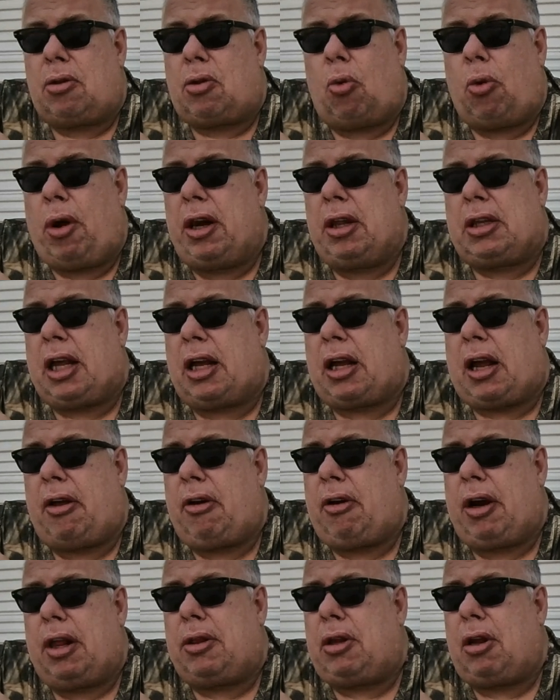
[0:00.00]
no way to take
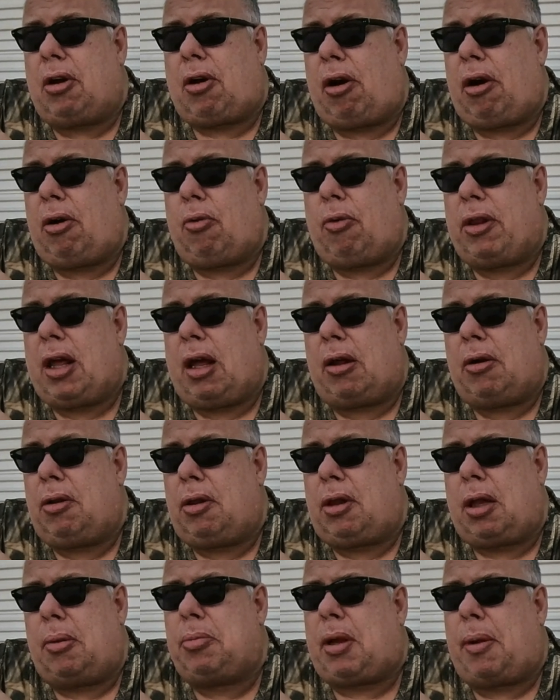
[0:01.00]
out an SD card without
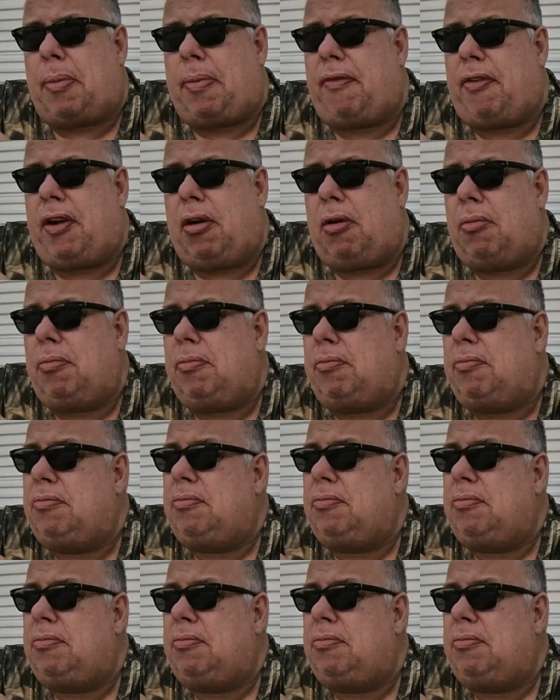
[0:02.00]
some type of help.